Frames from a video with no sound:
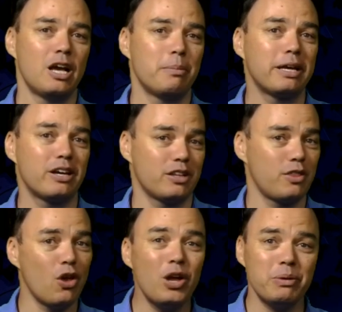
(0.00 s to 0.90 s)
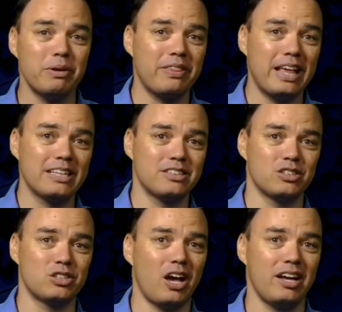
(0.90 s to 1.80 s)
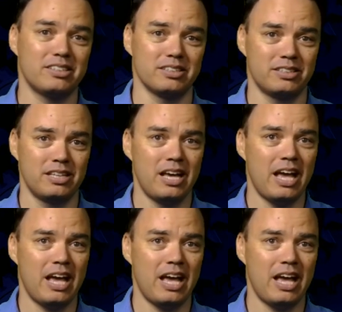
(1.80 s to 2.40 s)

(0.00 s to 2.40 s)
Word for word: because 31,000 scientists